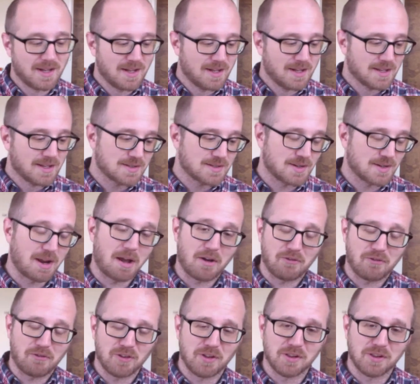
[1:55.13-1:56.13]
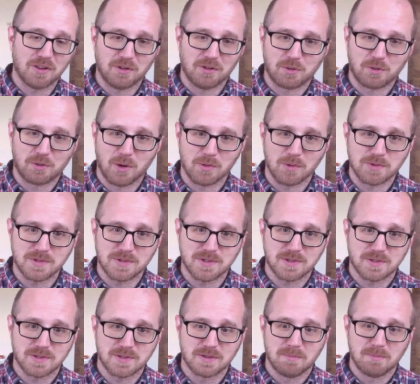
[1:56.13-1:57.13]
So now I feel a little gross,
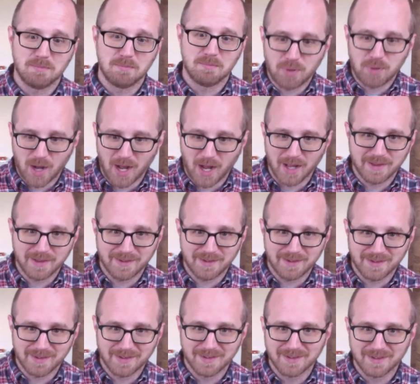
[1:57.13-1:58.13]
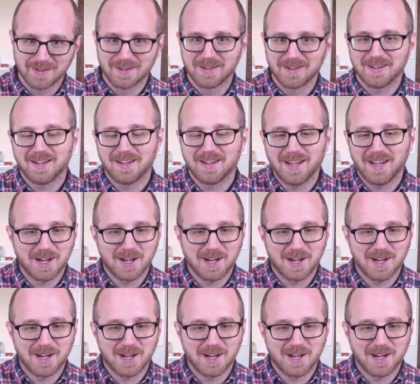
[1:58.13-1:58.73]
but you feel bad about